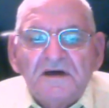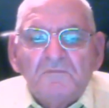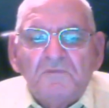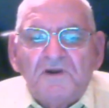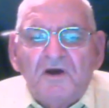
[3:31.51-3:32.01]

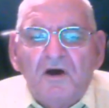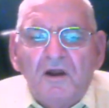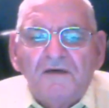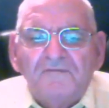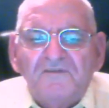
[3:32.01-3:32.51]
But
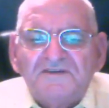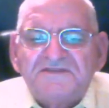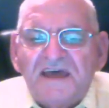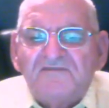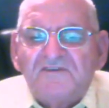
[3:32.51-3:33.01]
all of us
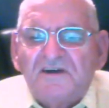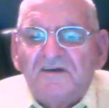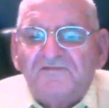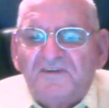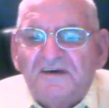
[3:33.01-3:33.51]
have
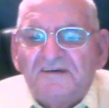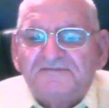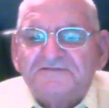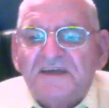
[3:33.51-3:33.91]
enough gifts